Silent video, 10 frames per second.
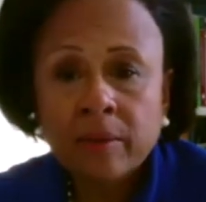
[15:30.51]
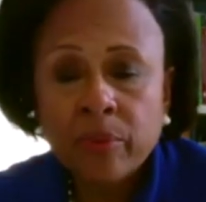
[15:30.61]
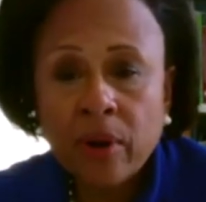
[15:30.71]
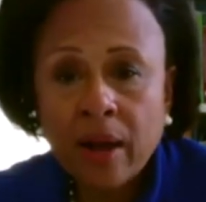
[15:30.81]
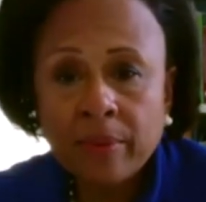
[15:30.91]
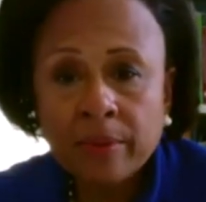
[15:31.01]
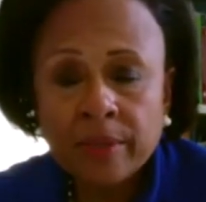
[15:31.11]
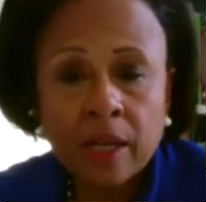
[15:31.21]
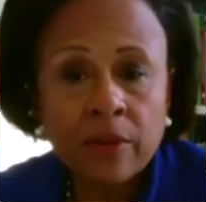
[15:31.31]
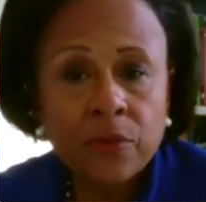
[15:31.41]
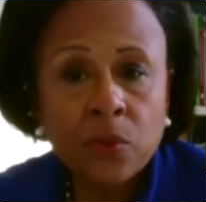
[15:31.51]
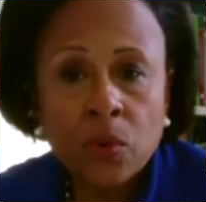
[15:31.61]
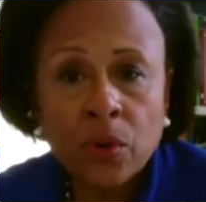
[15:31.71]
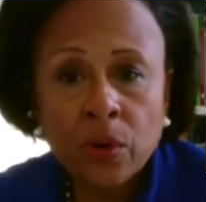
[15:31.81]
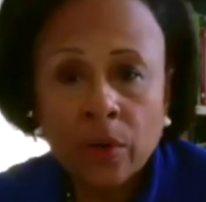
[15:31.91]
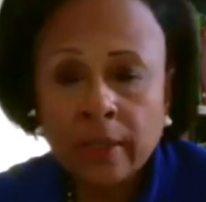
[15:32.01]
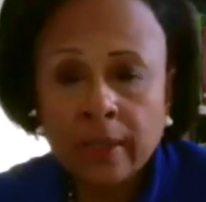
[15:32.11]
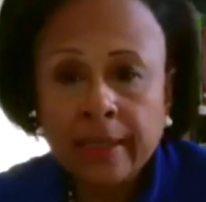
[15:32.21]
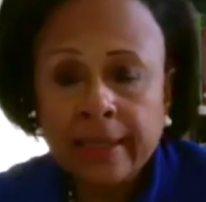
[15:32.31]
problems of the world,